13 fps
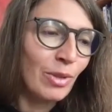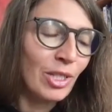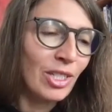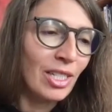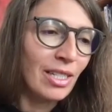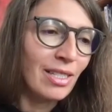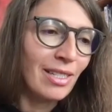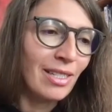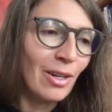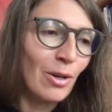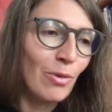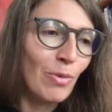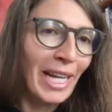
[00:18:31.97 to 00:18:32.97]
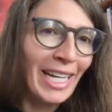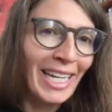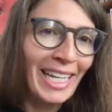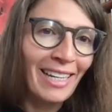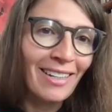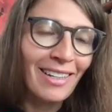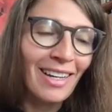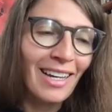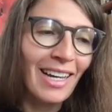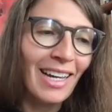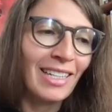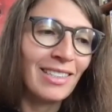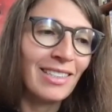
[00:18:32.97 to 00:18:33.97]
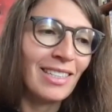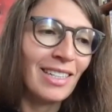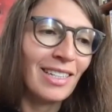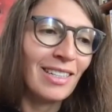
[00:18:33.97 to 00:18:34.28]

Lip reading: which is Wenling and